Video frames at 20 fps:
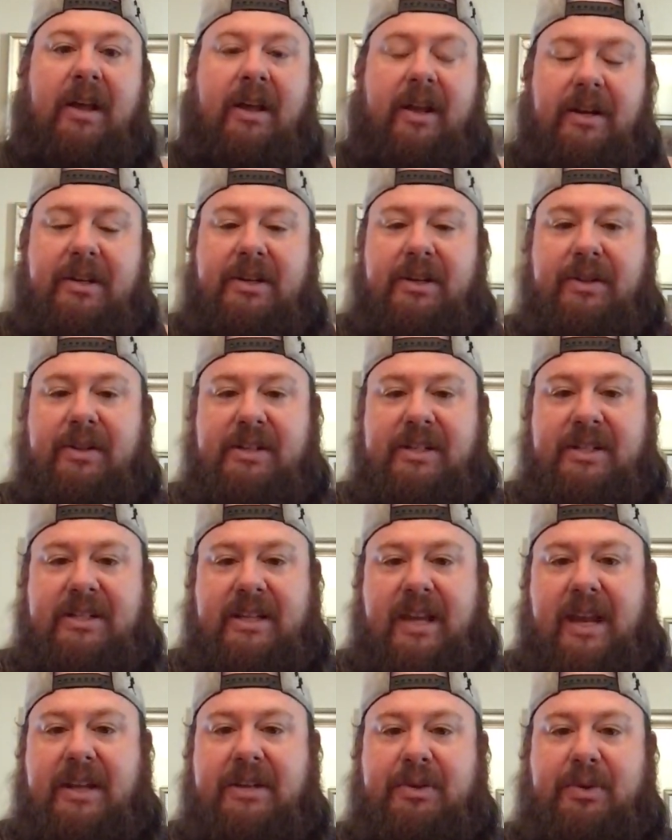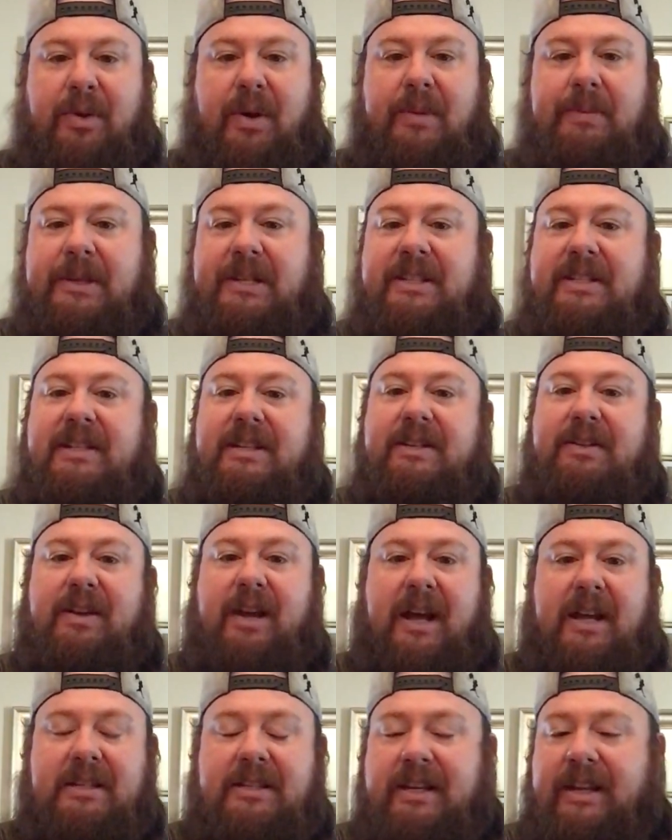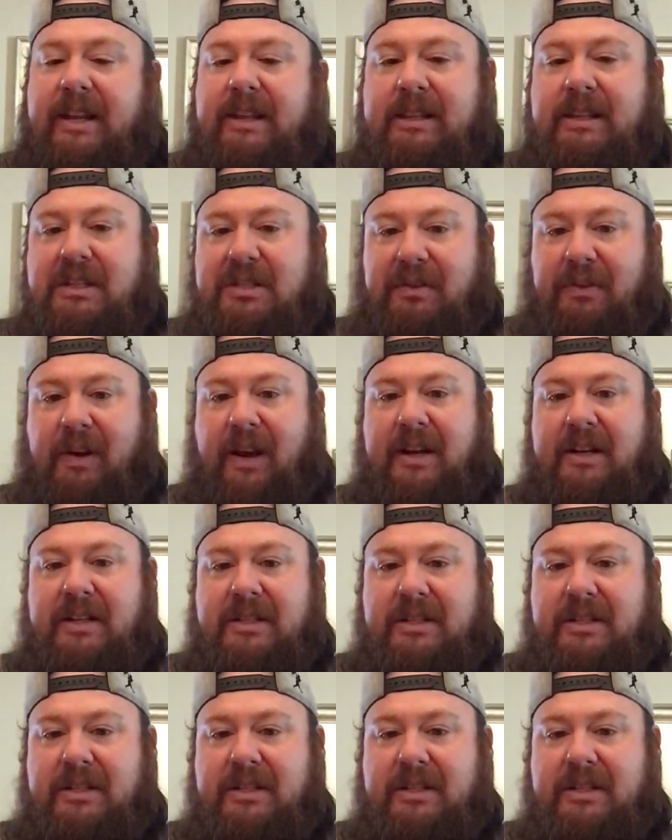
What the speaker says: due to the schedule, I'm going to see you guys again this Friday.